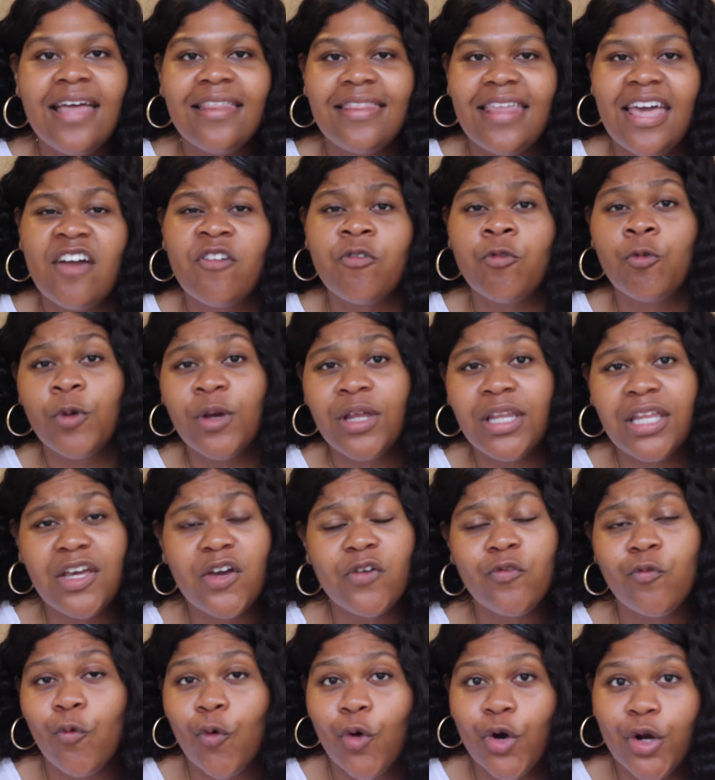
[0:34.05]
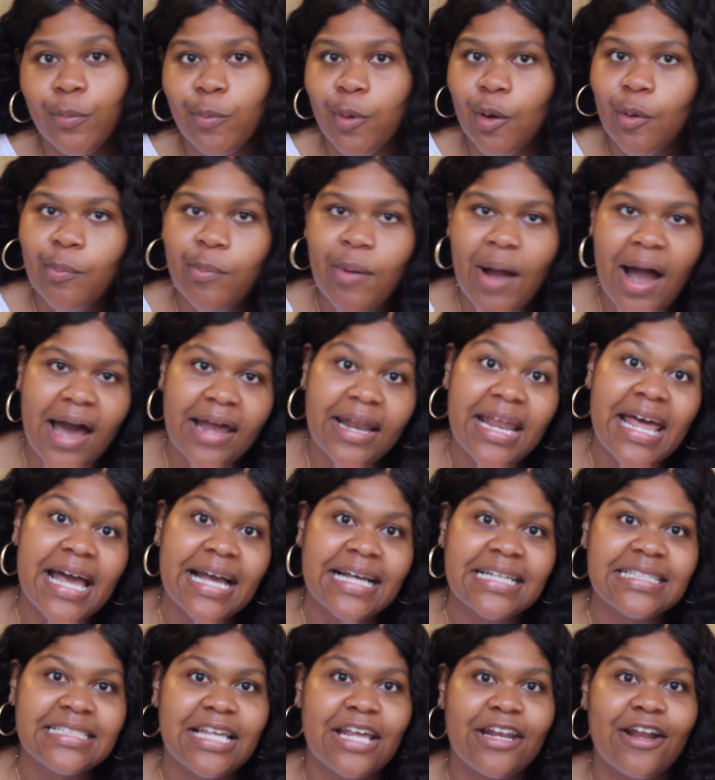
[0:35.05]
They have really affordable
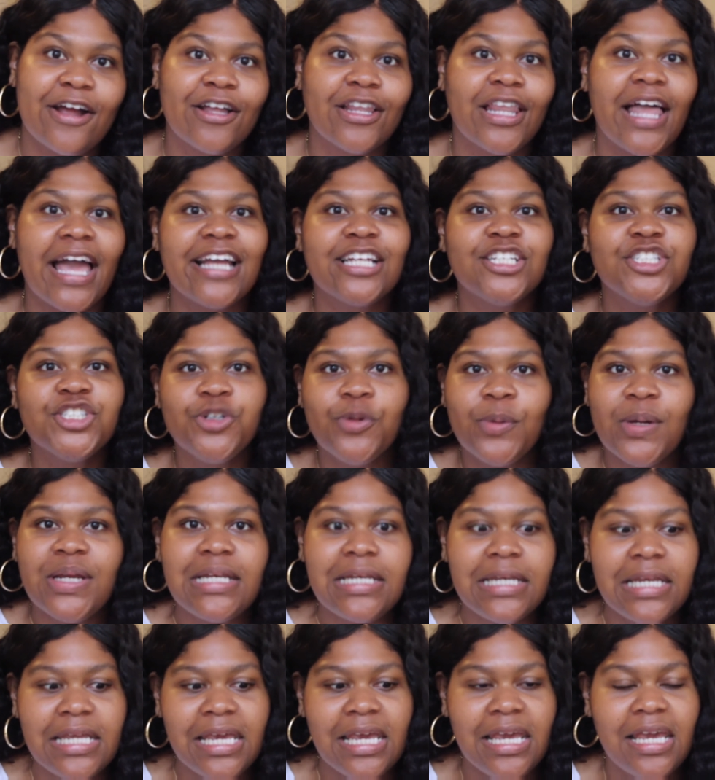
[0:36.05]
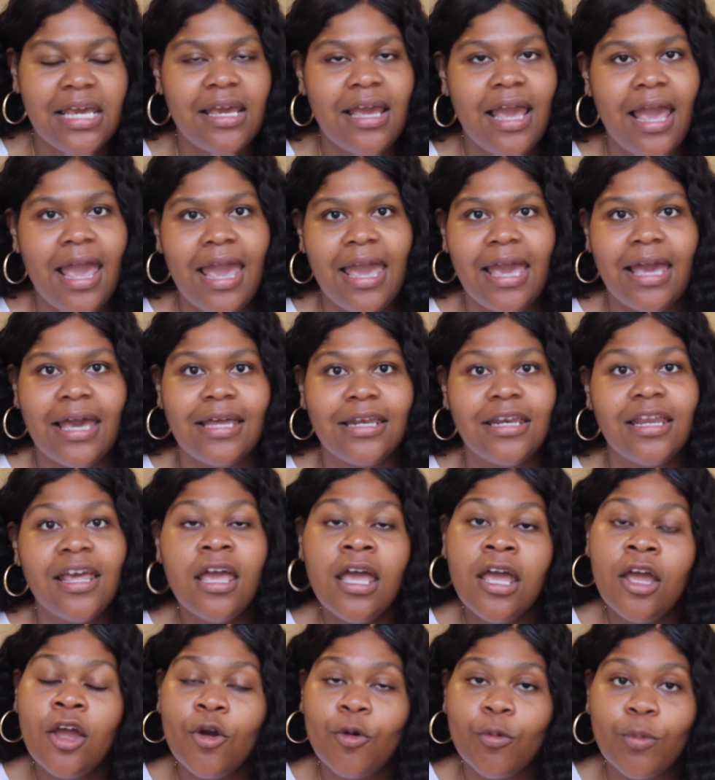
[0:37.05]
products that are like trendy and
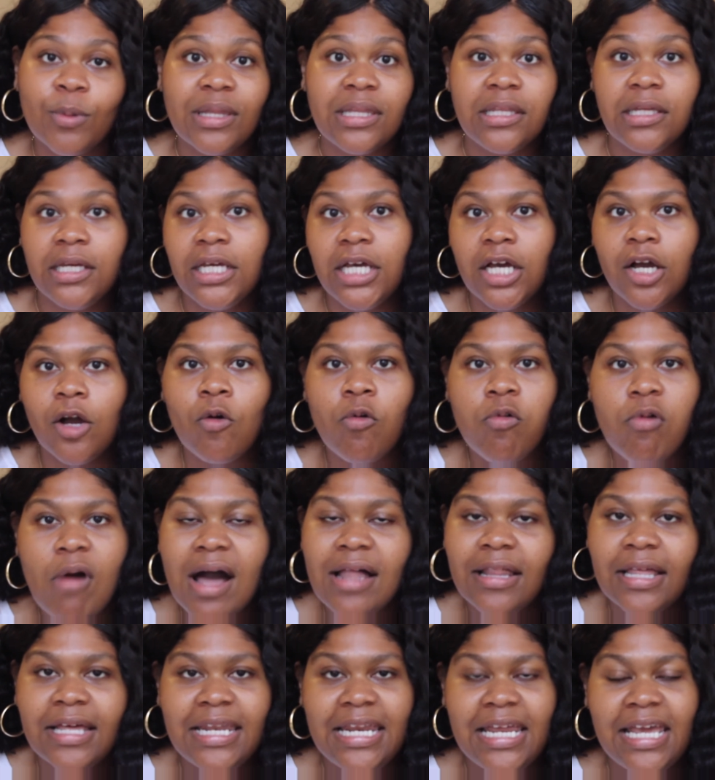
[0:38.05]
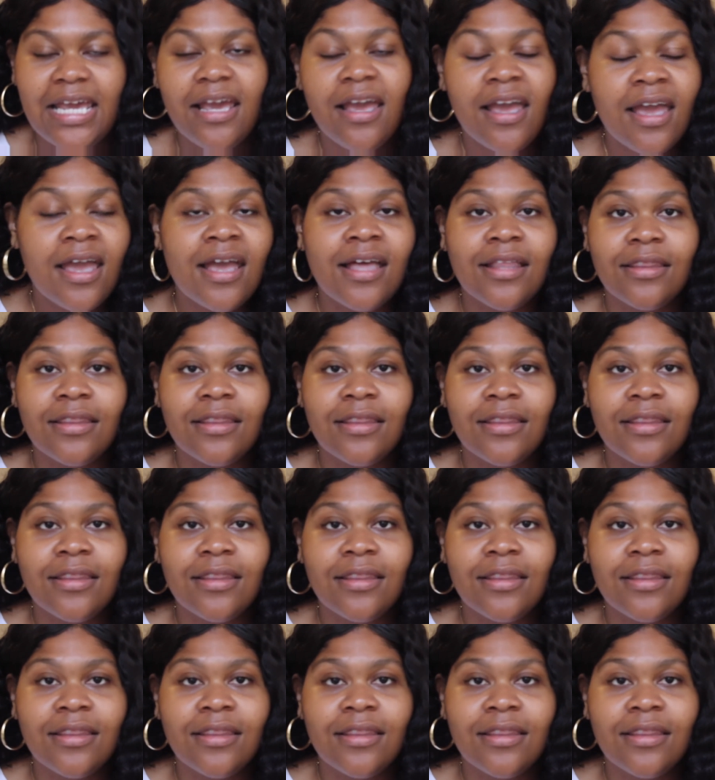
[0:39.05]
really good quality.